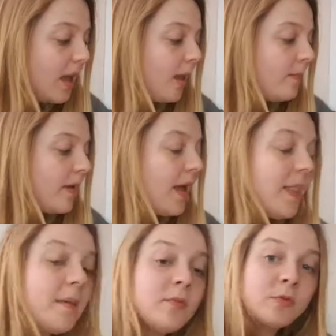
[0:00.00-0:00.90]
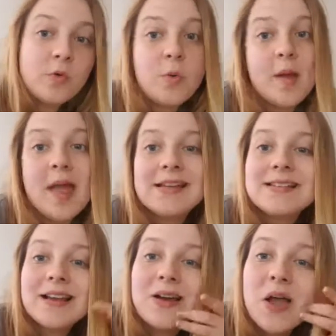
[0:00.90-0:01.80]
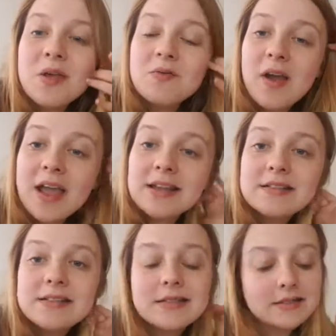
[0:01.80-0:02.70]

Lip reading: And then before bed, I read